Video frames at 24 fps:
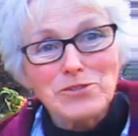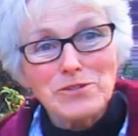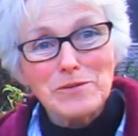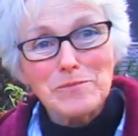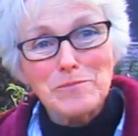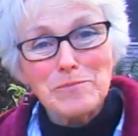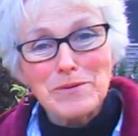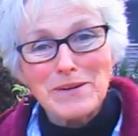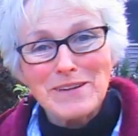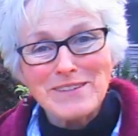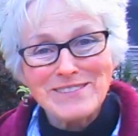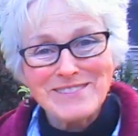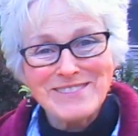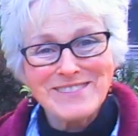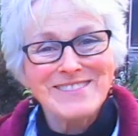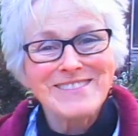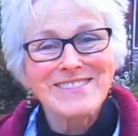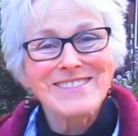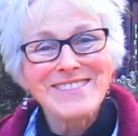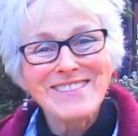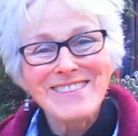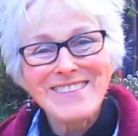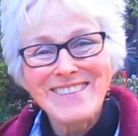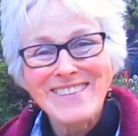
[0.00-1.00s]
could press.
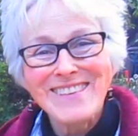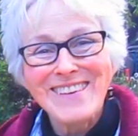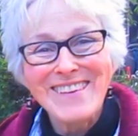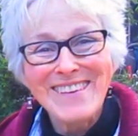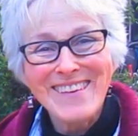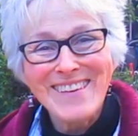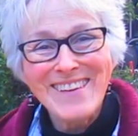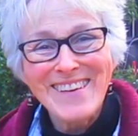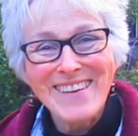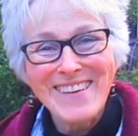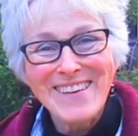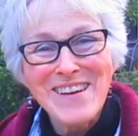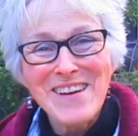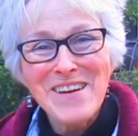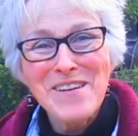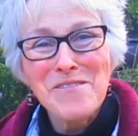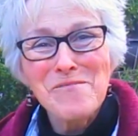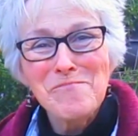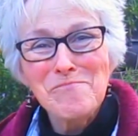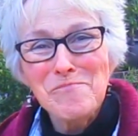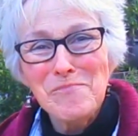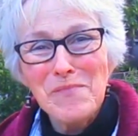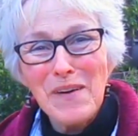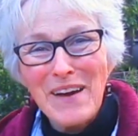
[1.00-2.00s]

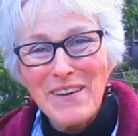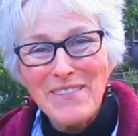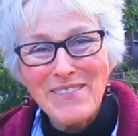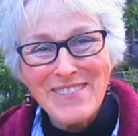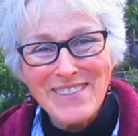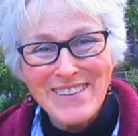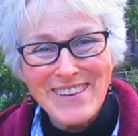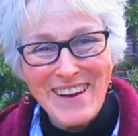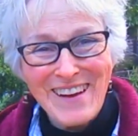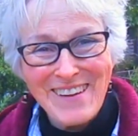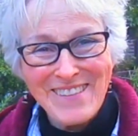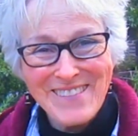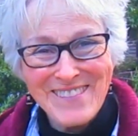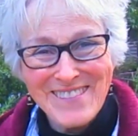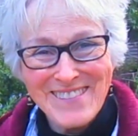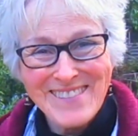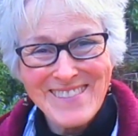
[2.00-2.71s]
Bye for now.